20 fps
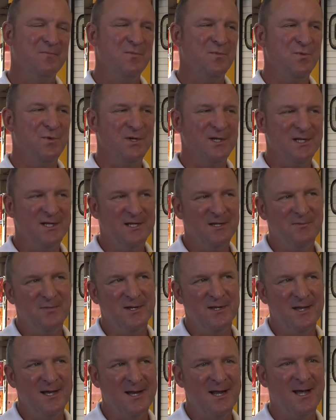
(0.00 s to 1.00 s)
When you get to
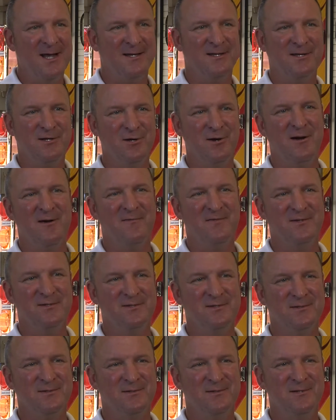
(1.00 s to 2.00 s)
be that acting
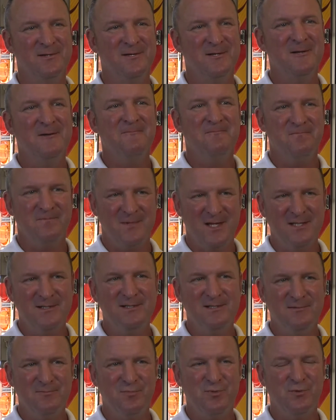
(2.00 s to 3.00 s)
officer,
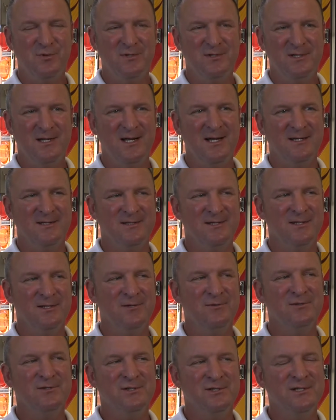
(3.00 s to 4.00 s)
that's an important task. You
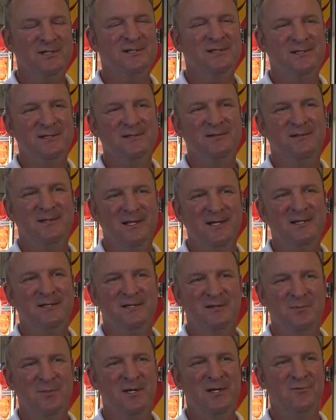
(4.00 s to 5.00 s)
don't just get
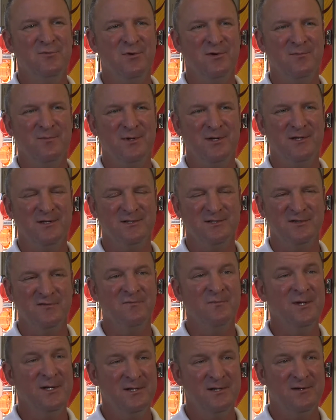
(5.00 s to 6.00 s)
to be one because
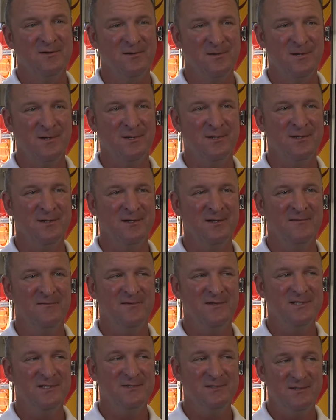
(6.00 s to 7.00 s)
you've been here long
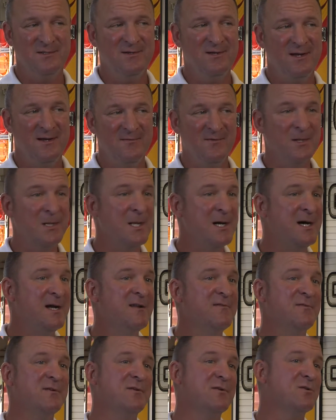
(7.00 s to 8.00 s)
enough. You have a lot
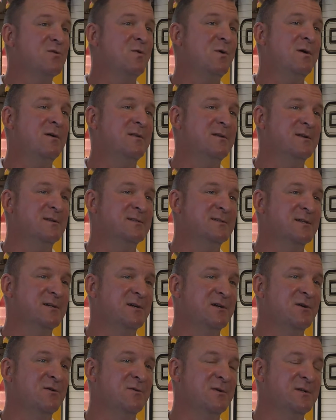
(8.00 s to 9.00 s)
of other qualities
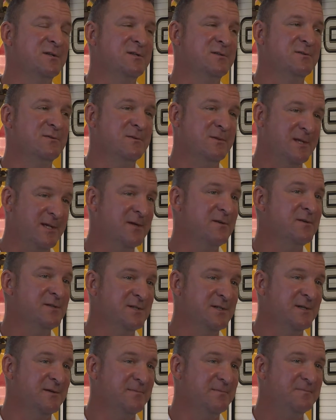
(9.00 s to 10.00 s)
that go into
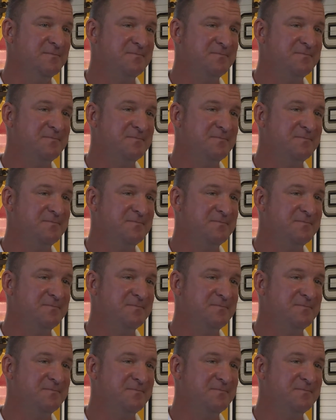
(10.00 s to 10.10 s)
leadership.